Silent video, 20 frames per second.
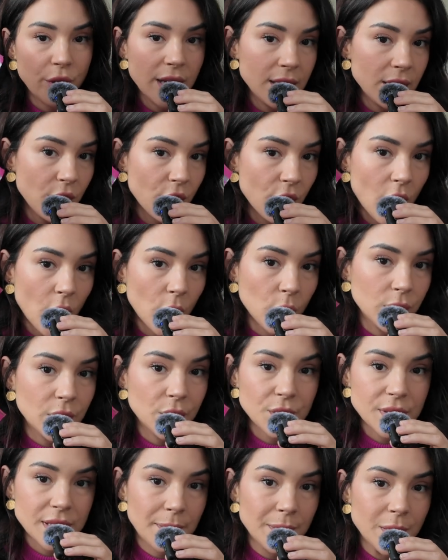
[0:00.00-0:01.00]
your own
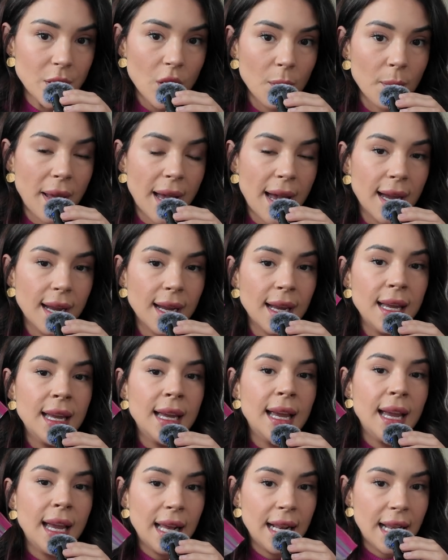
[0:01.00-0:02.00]
little Ziploc bag
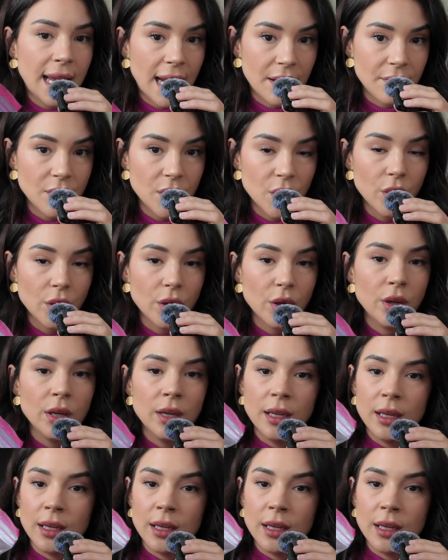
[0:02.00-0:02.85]
and have your